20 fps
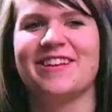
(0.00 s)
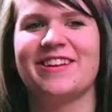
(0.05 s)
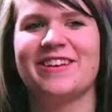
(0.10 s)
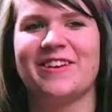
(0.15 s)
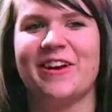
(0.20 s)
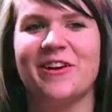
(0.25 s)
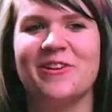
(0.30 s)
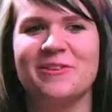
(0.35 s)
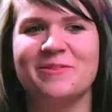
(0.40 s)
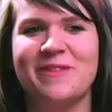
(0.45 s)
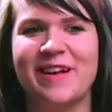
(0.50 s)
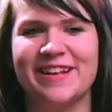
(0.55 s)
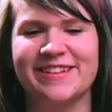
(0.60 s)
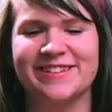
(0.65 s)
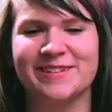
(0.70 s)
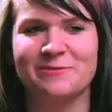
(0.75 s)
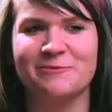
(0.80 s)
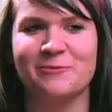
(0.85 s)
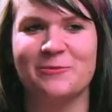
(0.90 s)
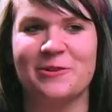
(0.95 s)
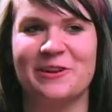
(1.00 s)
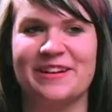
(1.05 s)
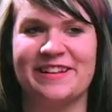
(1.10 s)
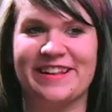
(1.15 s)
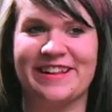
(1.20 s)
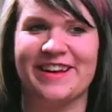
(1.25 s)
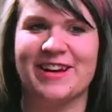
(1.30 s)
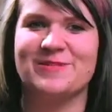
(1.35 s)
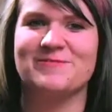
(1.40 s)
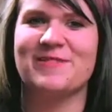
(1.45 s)
GreenRoom has some
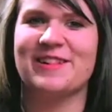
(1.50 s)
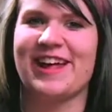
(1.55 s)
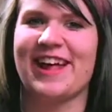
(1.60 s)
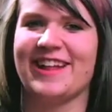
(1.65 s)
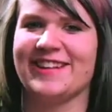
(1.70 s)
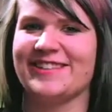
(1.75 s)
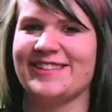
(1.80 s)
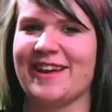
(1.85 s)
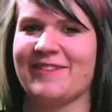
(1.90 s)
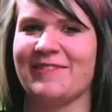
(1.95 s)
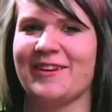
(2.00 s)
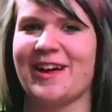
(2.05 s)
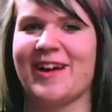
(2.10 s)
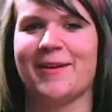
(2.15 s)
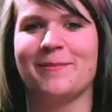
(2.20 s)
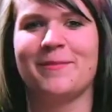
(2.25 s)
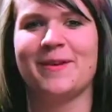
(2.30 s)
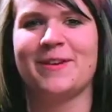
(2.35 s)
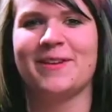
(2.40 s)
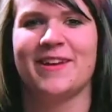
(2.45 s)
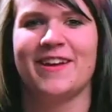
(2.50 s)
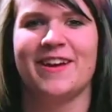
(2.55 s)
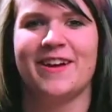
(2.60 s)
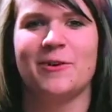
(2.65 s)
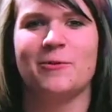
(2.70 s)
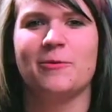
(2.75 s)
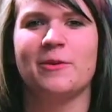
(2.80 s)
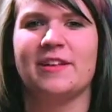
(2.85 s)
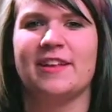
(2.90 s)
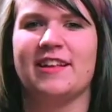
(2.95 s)
really good plans coming up and
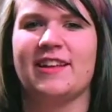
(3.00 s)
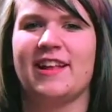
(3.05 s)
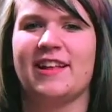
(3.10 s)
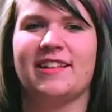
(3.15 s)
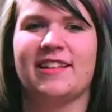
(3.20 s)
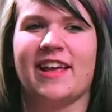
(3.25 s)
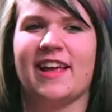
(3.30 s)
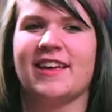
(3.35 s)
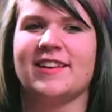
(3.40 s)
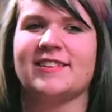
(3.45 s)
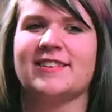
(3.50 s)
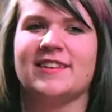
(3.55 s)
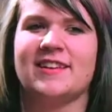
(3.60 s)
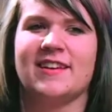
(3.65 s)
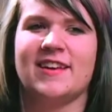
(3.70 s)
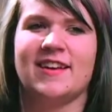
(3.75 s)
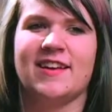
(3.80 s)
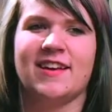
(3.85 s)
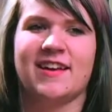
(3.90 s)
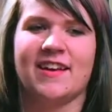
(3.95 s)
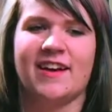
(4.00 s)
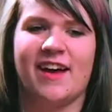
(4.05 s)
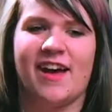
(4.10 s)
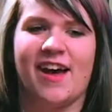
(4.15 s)
really neat things to